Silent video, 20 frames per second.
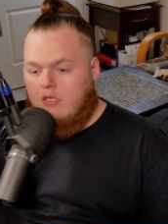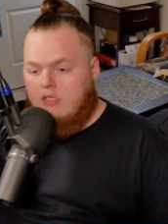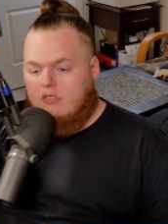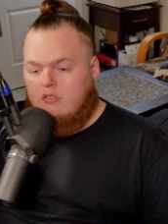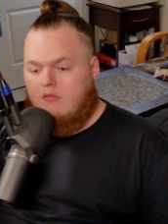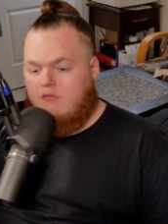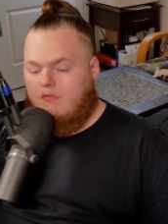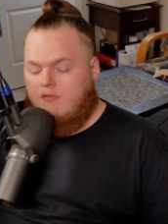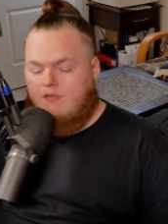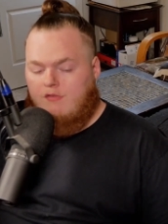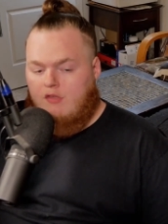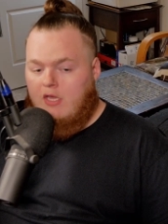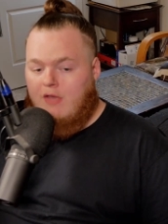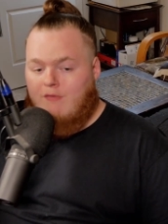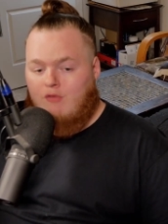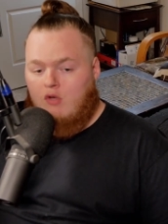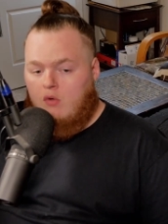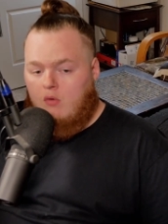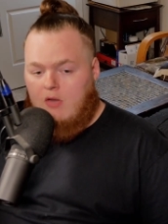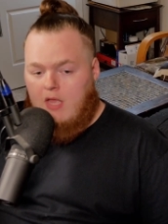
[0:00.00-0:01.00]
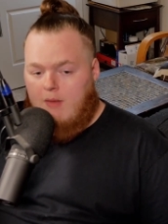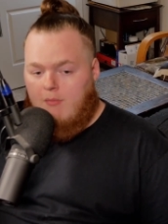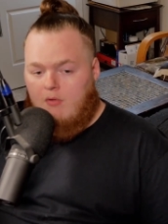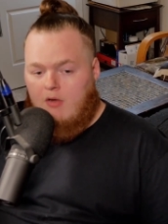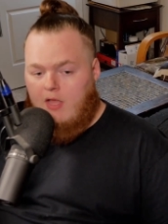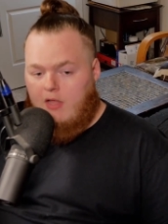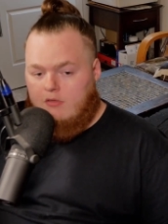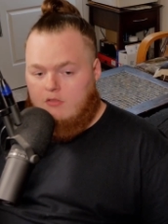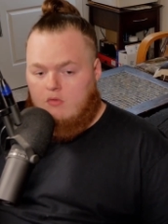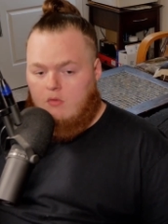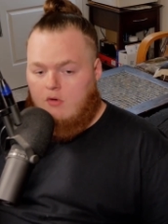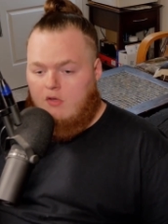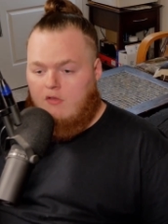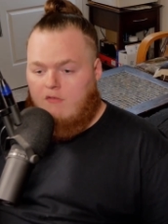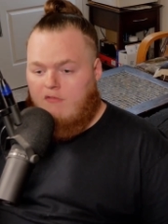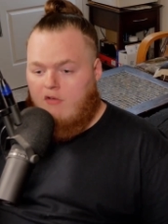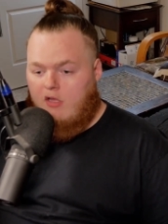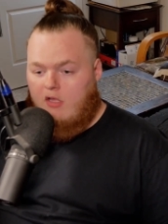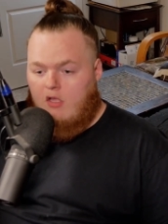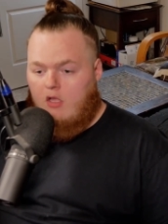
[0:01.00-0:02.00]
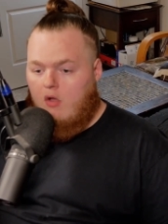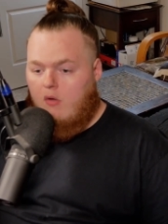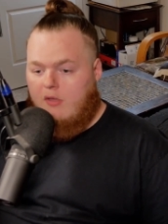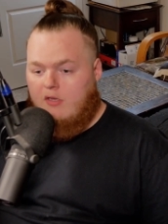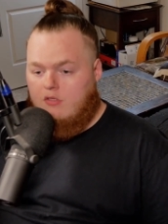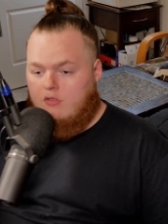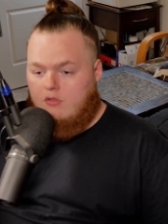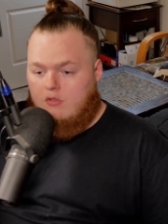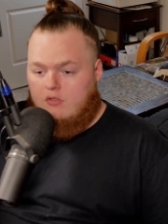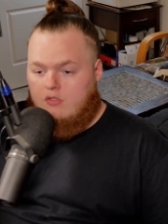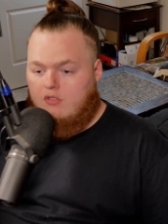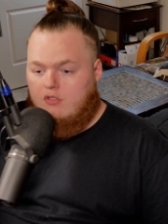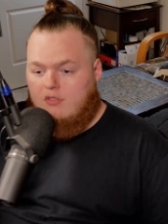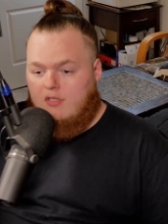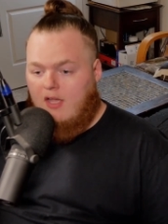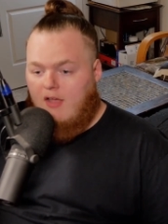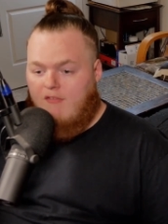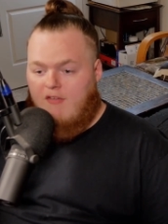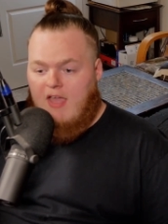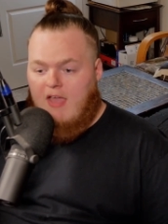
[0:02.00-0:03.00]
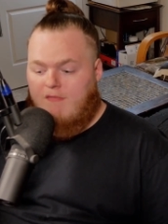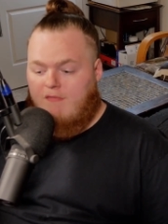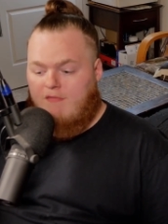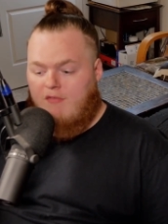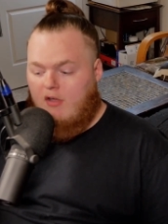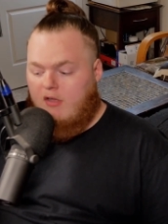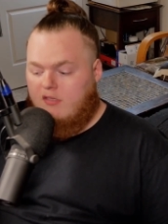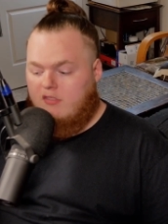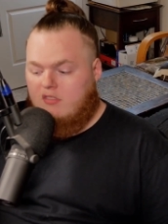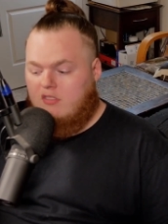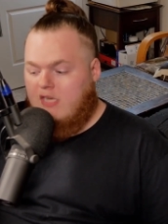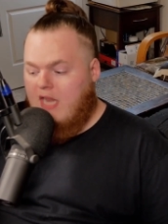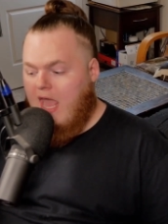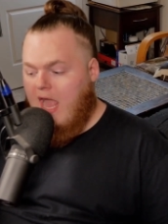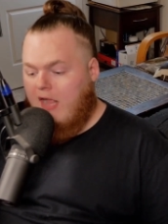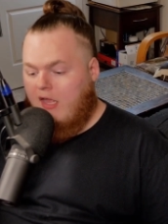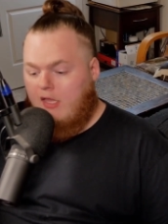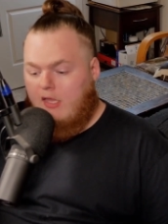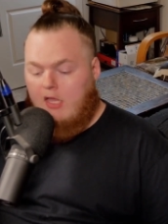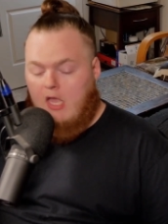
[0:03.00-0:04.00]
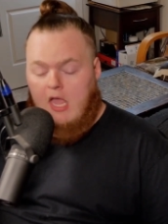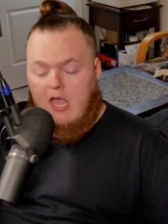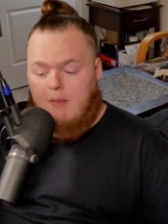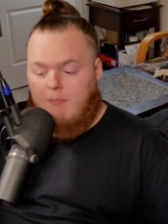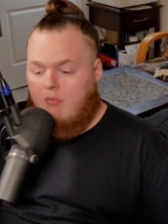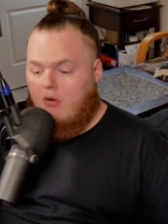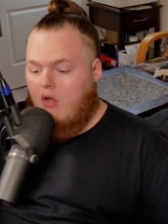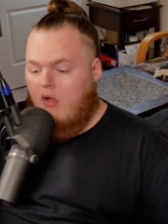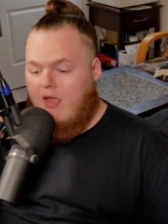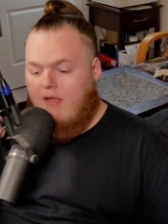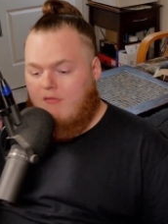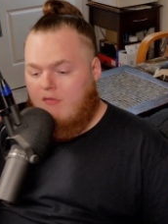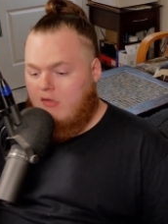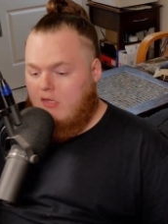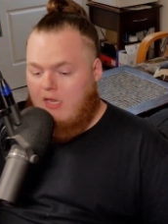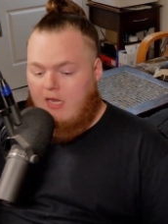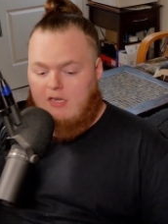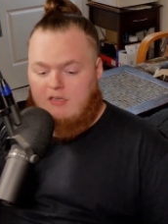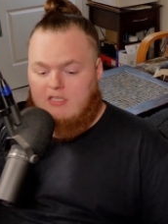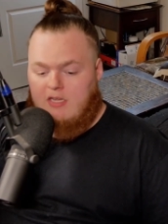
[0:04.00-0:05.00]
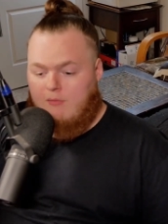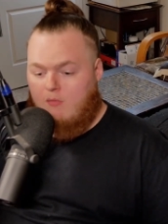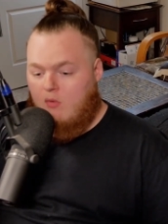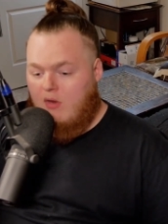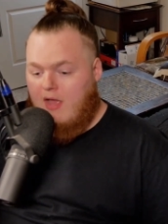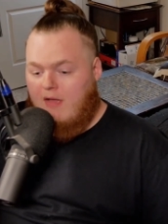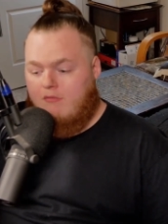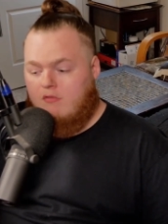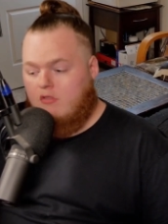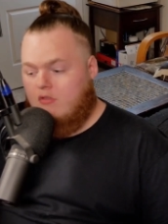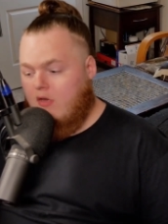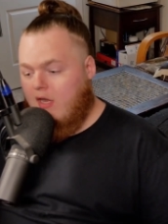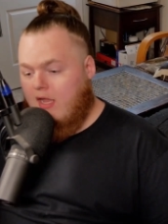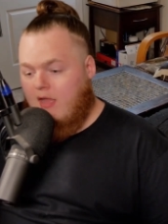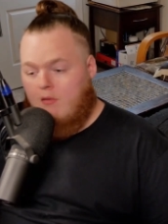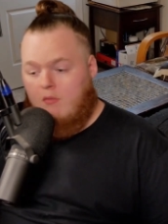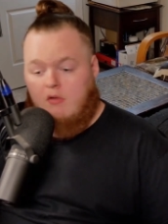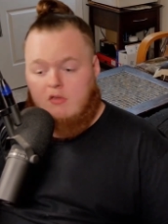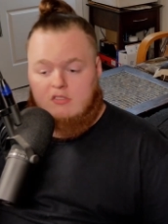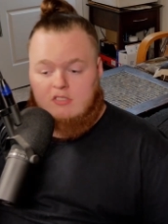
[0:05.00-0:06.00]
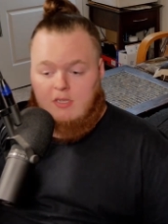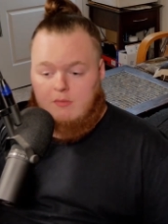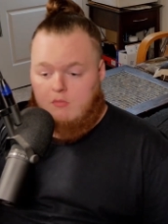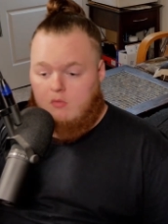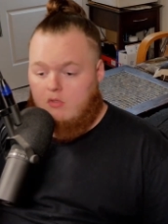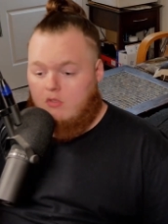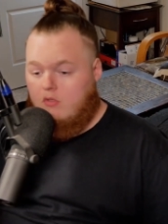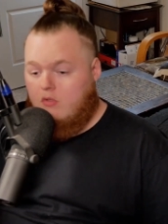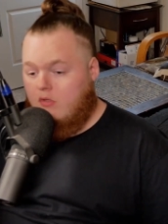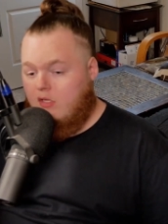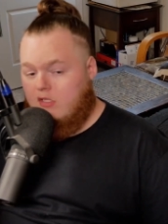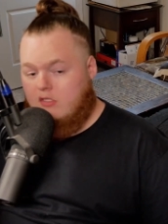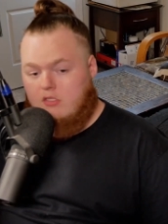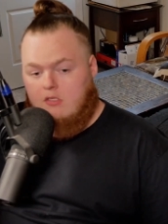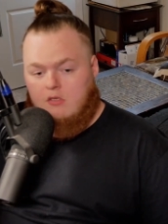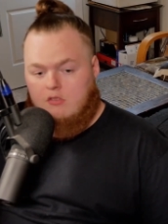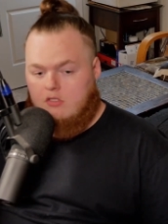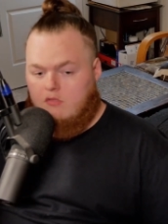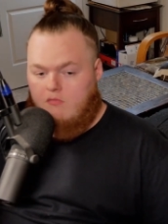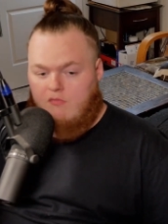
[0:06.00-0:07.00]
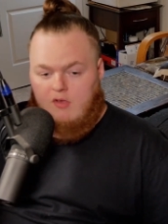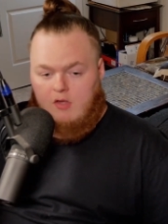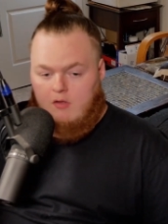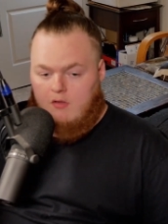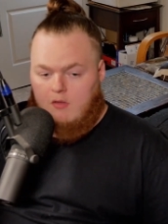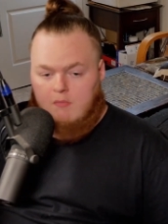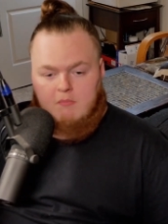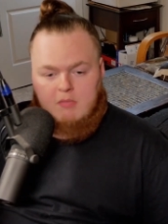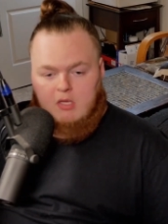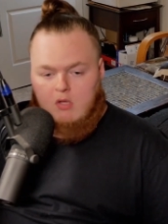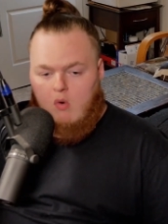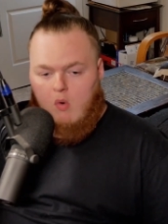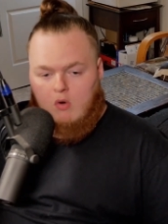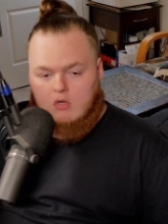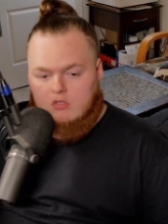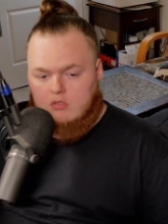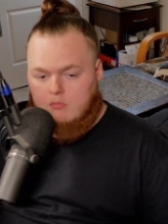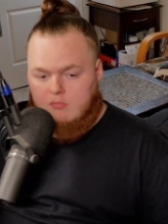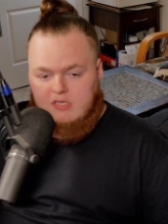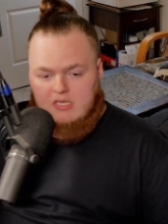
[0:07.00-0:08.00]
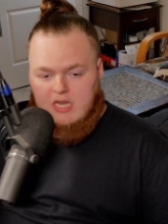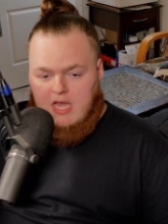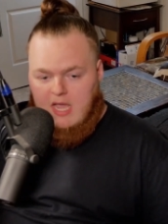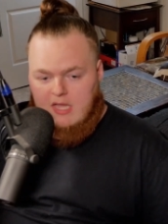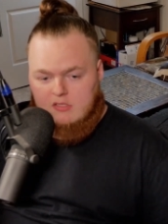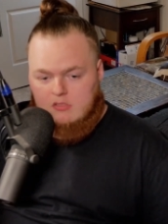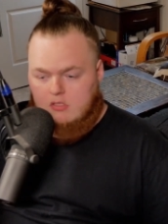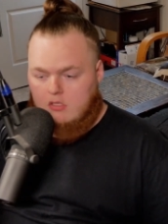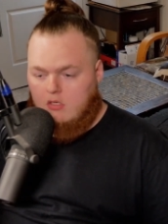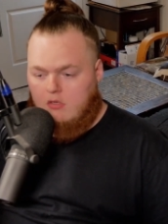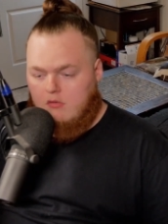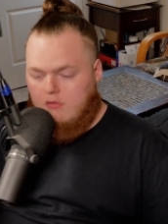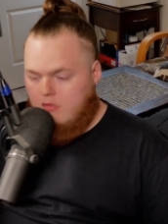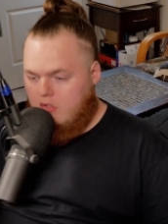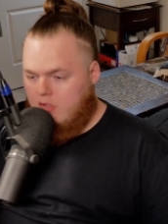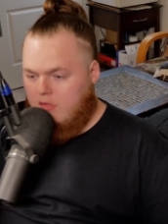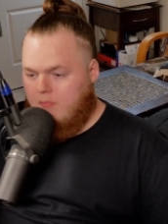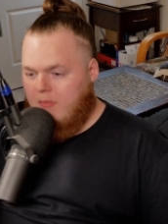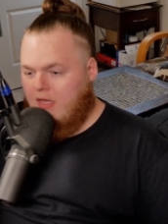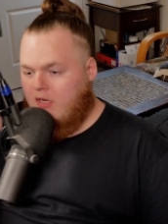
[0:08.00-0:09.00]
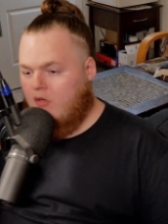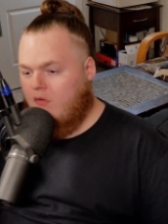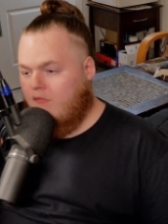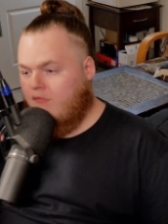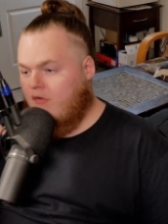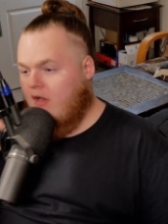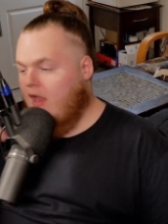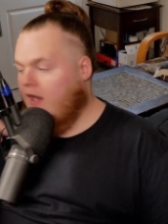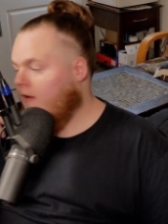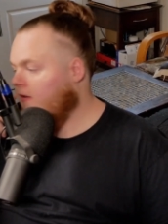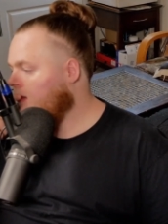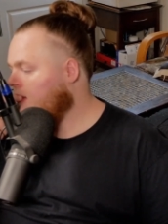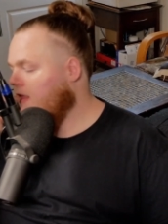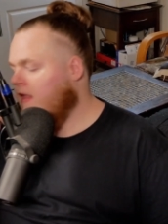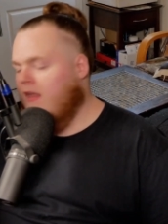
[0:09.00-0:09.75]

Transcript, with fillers: So, so you have a new neighbor next door, you can fucking go introduce yourself, have a fucking snack. Like, hey, bro, every, anytime you want to have a drink, anytime you want to do this, you know, just be cordial, be nice. You know, you can make a new friend.